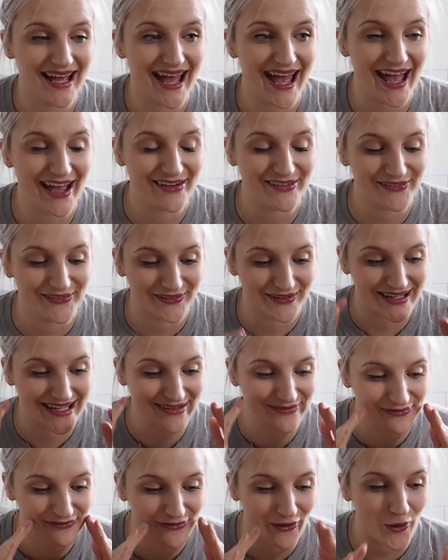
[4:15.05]

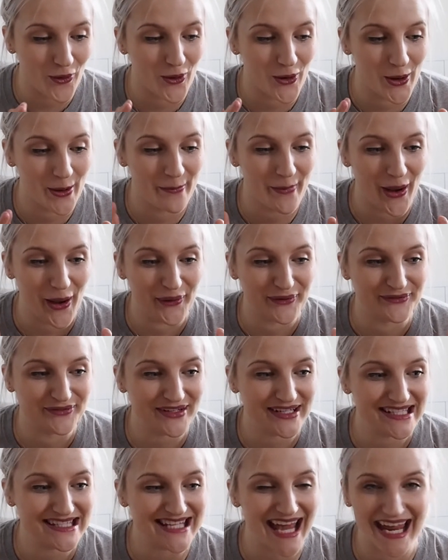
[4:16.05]
every form of
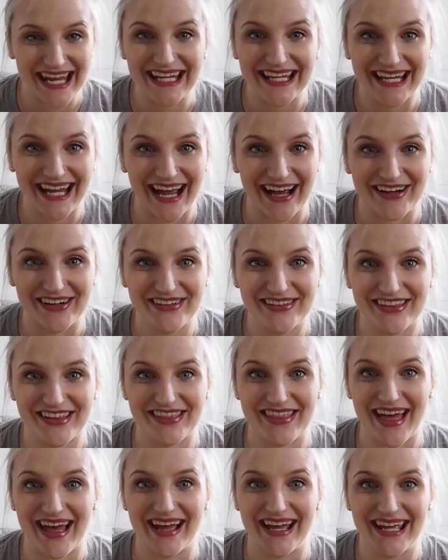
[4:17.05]
takeout
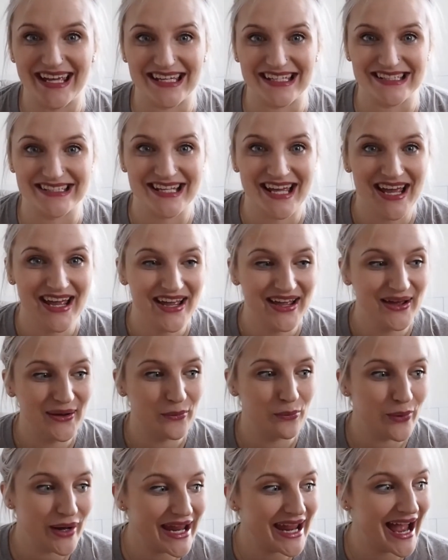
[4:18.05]
that there is,
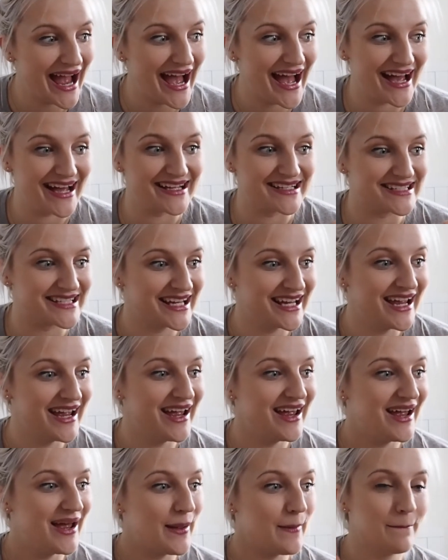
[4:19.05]
we had
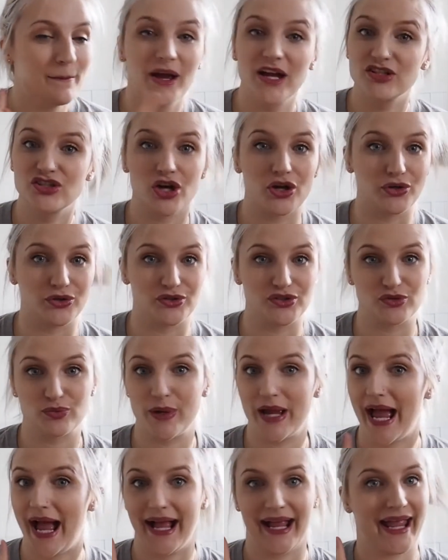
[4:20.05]
McDonald's,
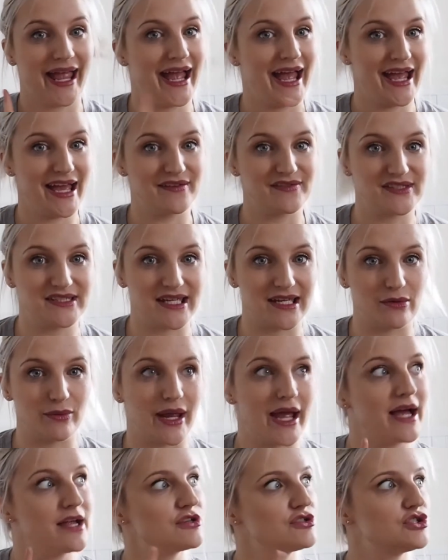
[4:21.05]
we had KFC, we
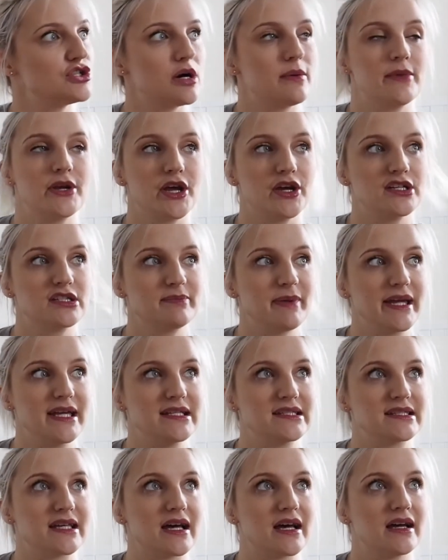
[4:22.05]
had Domino's
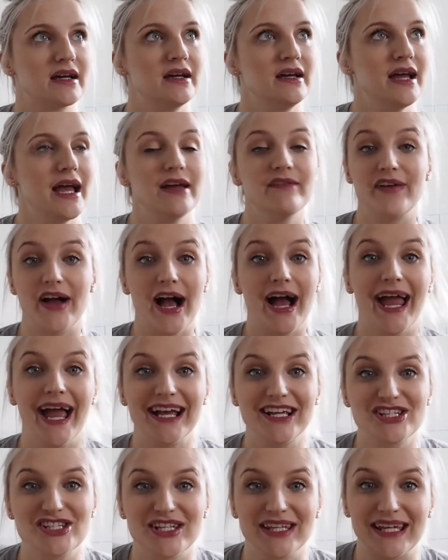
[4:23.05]
Pizza. In fact, I
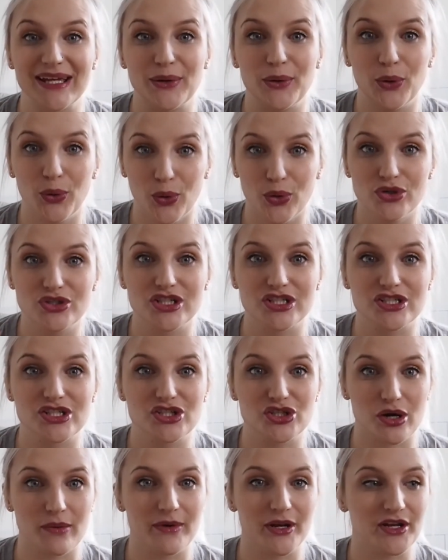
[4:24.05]
actually ordered
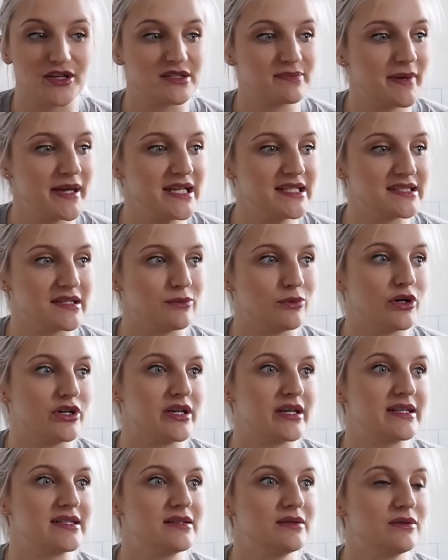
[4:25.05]
Domino's Pizza
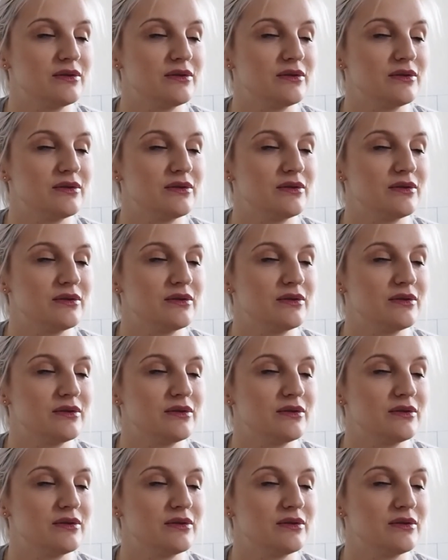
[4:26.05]
one